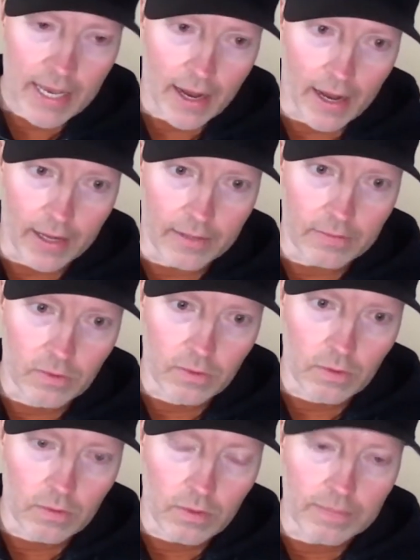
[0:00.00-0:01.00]

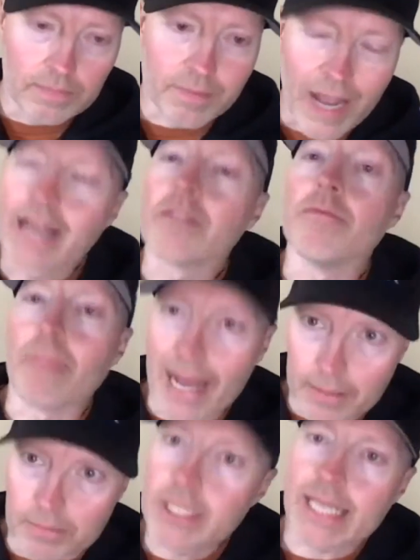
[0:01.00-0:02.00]
kind of my
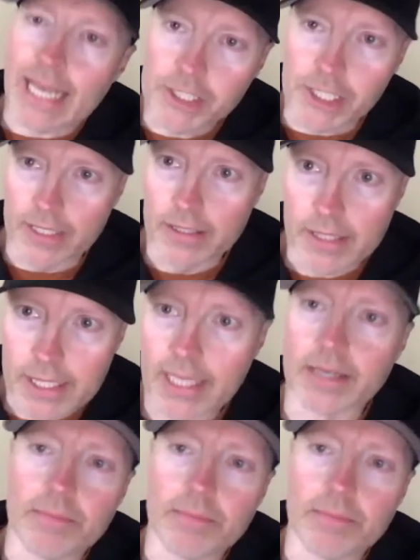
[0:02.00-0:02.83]
obsessions in